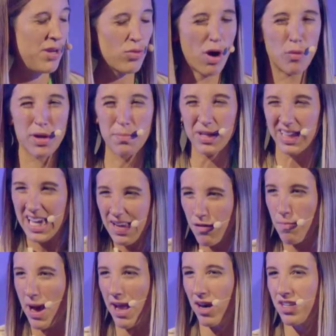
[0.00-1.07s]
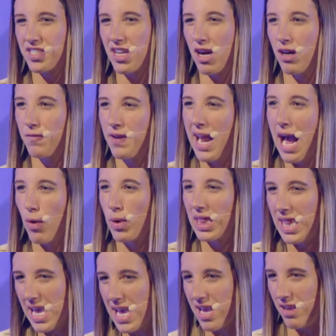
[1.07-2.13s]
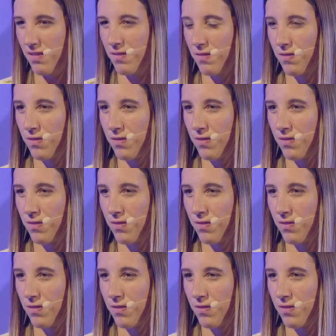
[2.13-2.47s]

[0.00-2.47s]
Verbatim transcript: what we believe about ourselves and how we live.